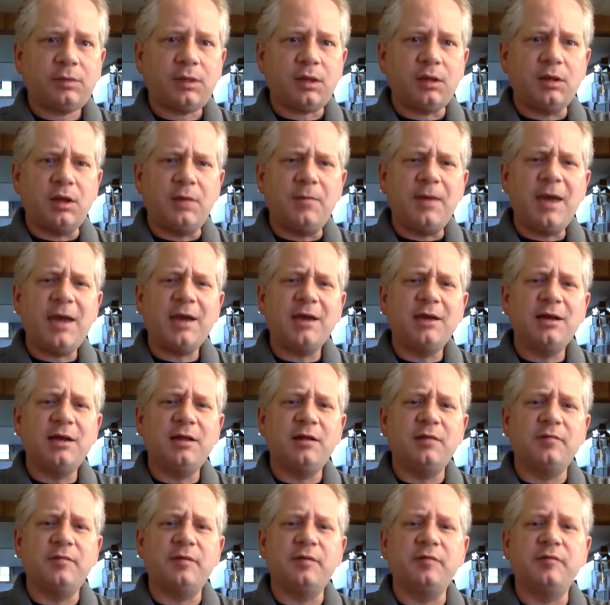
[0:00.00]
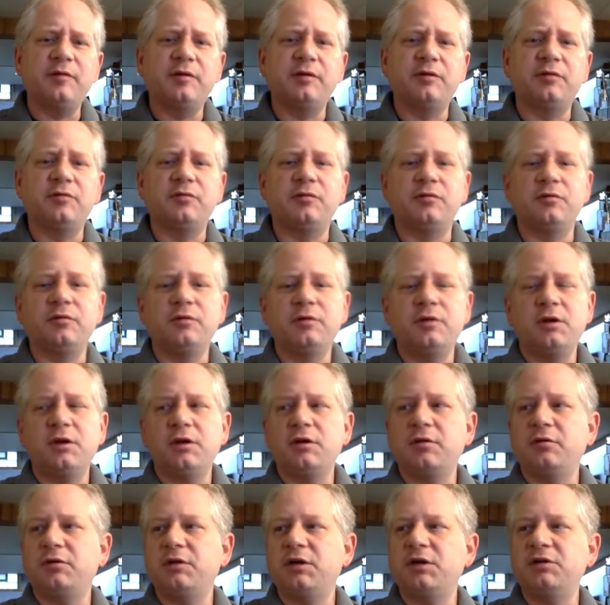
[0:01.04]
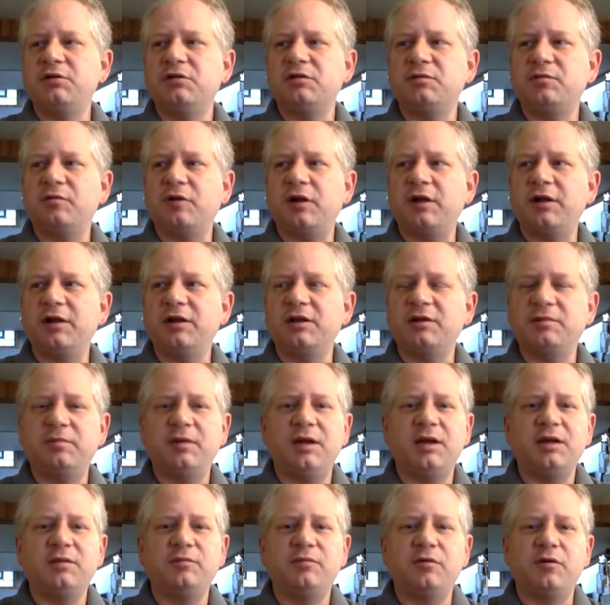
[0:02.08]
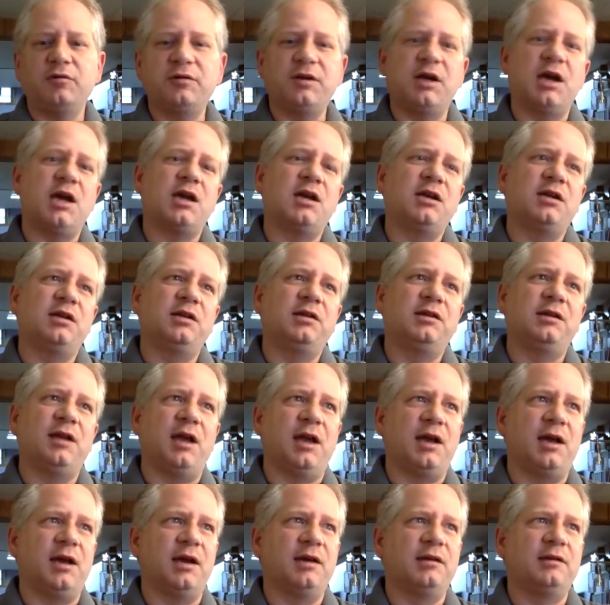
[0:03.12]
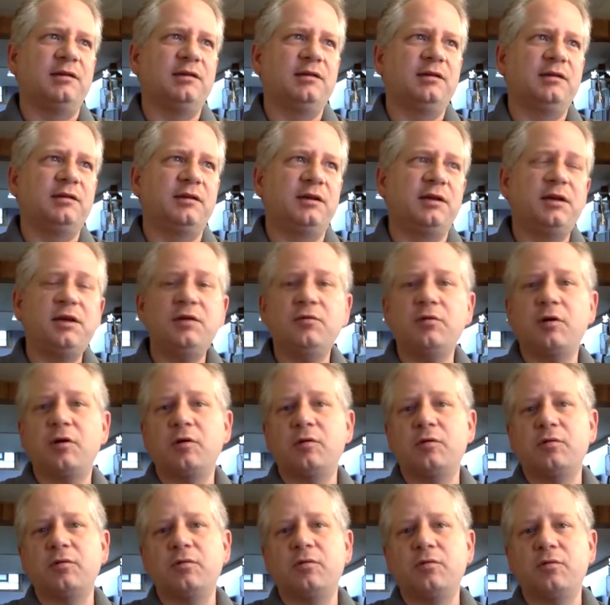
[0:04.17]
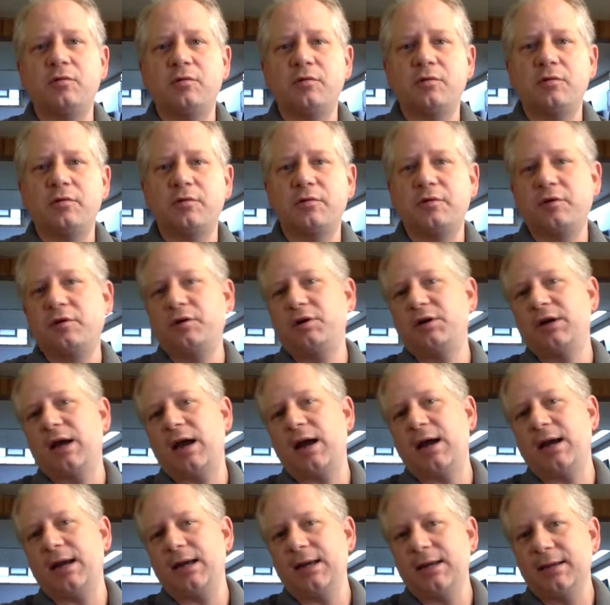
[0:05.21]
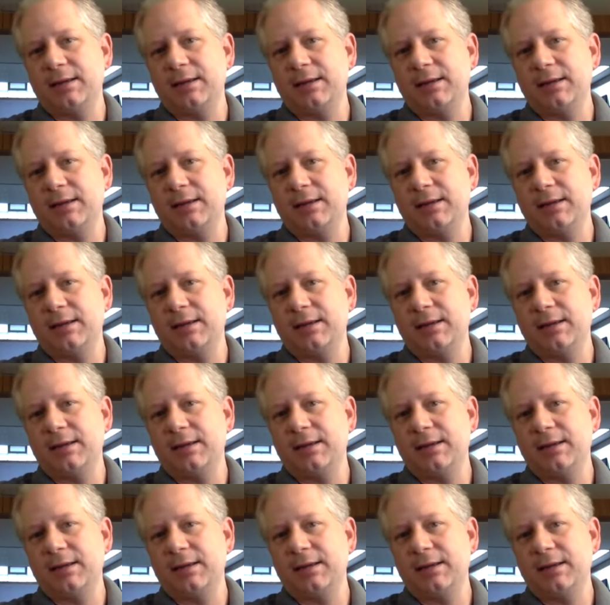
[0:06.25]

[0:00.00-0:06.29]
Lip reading: Now, back in elementary school, your teachers probably explained protagonist as the hero or the good guy,